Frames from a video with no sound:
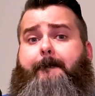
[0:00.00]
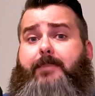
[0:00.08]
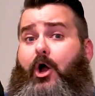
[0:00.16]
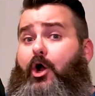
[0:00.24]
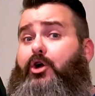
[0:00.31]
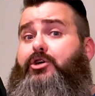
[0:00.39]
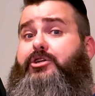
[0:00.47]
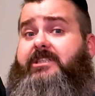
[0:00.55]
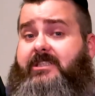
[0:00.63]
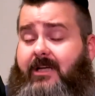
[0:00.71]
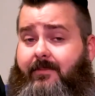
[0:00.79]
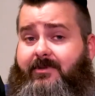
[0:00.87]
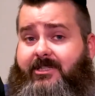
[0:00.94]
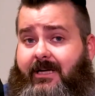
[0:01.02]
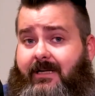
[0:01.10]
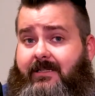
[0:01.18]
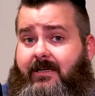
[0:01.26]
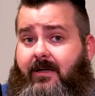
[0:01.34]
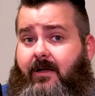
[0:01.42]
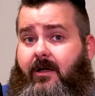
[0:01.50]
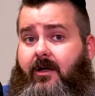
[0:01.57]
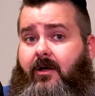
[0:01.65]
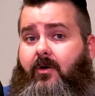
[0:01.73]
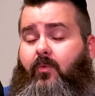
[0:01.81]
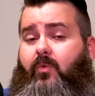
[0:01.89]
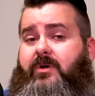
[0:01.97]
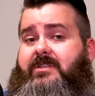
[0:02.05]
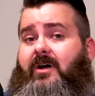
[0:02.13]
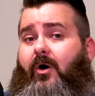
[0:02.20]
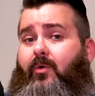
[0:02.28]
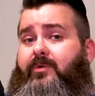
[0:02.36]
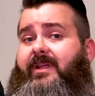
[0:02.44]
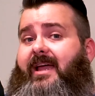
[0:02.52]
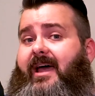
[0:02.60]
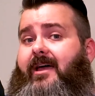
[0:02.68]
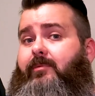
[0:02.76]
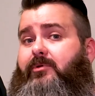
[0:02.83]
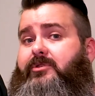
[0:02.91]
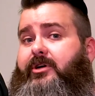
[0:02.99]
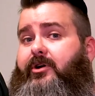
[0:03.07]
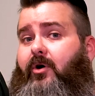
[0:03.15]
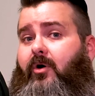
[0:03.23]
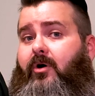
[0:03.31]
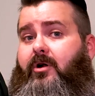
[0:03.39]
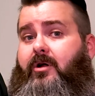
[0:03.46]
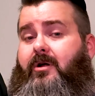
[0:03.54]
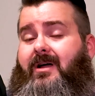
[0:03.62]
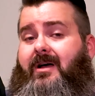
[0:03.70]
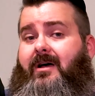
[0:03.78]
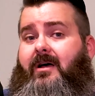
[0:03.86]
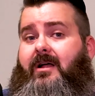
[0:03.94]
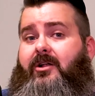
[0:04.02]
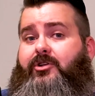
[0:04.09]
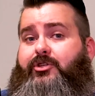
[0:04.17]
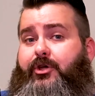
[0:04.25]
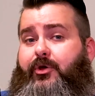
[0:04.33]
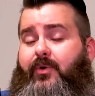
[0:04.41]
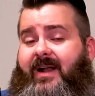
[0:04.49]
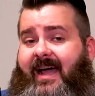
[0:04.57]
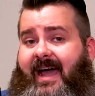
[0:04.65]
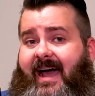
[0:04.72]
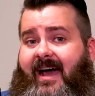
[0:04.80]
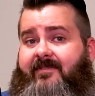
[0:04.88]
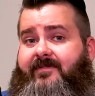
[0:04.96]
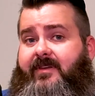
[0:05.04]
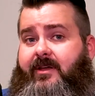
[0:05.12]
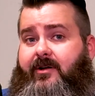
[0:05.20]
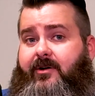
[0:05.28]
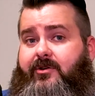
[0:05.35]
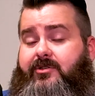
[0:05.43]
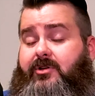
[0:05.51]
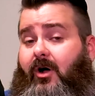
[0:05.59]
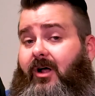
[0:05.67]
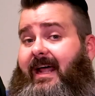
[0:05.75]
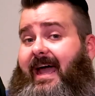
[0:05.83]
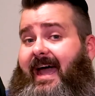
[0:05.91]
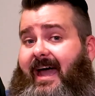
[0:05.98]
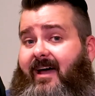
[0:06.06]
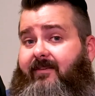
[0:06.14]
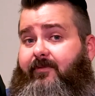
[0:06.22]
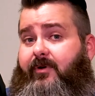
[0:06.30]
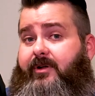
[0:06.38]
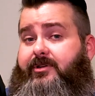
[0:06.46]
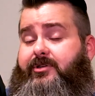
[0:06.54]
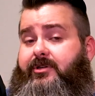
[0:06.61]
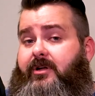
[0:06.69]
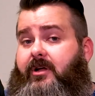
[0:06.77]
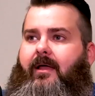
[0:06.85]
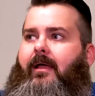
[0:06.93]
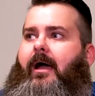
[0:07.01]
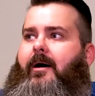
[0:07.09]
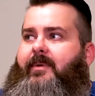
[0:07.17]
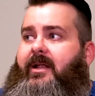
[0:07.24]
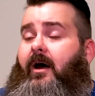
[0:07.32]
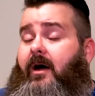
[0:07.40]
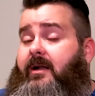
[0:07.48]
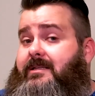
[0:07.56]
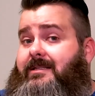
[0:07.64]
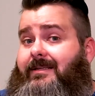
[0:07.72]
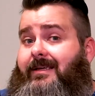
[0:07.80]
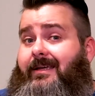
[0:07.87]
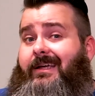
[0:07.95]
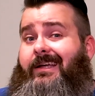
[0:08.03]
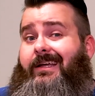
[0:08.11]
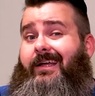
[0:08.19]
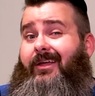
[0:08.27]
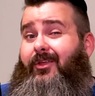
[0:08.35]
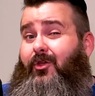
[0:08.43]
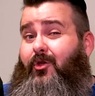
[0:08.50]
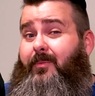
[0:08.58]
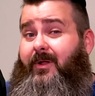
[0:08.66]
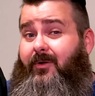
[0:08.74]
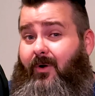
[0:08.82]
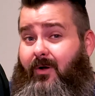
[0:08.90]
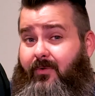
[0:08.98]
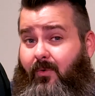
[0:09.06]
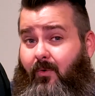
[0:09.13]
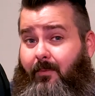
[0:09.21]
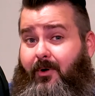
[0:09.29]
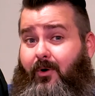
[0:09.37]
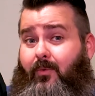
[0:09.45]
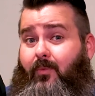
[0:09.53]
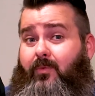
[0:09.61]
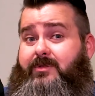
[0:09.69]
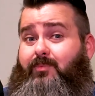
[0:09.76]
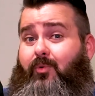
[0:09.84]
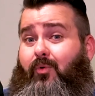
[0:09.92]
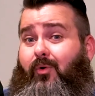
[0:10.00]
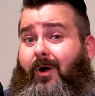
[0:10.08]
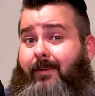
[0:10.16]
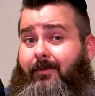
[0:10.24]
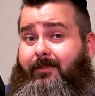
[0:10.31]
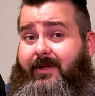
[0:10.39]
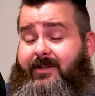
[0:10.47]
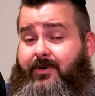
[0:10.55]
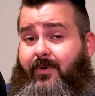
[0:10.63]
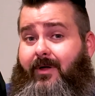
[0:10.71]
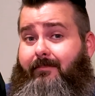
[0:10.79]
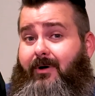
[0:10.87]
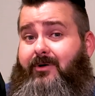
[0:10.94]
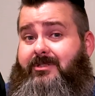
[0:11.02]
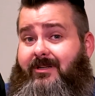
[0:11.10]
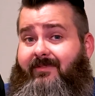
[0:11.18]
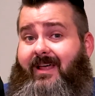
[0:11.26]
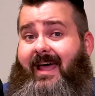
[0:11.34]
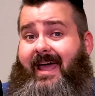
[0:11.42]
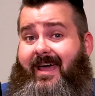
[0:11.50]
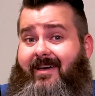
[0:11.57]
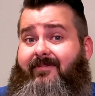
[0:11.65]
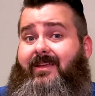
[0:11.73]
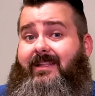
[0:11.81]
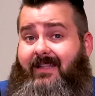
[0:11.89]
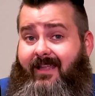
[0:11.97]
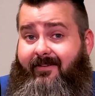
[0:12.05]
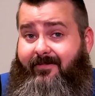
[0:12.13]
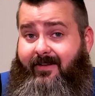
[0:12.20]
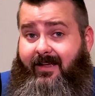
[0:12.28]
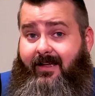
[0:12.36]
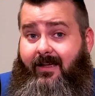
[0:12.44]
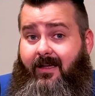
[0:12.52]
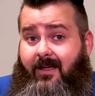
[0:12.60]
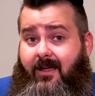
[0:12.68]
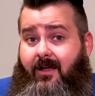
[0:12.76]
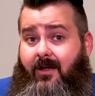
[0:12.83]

per subject was only able to garner 2.5 years on average. I mean, honestly, human growth hormone was probably doing most of the heavy lifting